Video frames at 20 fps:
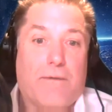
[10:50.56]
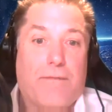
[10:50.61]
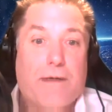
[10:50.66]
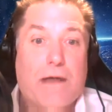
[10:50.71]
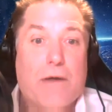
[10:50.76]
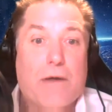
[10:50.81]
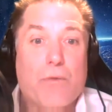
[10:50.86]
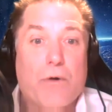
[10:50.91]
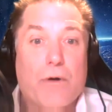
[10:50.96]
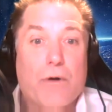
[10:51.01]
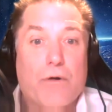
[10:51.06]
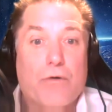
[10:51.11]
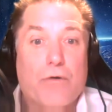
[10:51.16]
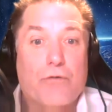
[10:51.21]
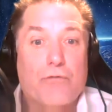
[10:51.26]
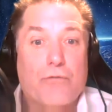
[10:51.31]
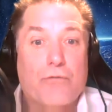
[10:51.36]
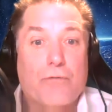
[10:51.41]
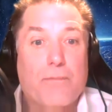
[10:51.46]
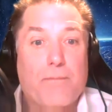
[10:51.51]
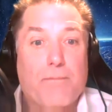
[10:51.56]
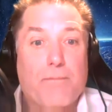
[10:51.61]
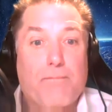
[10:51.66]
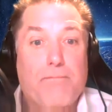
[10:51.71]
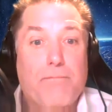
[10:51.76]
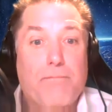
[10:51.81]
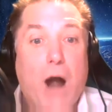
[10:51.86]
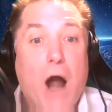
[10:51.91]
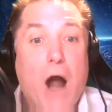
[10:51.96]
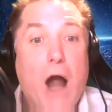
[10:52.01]
They were
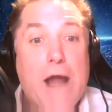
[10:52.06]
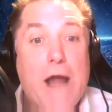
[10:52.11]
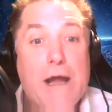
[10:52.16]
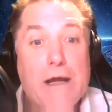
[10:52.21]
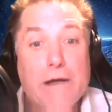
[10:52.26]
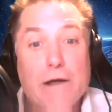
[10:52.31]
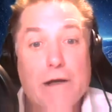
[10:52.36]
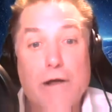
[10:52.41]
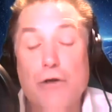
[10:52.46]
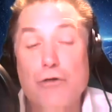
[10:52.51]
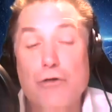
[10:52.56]
buying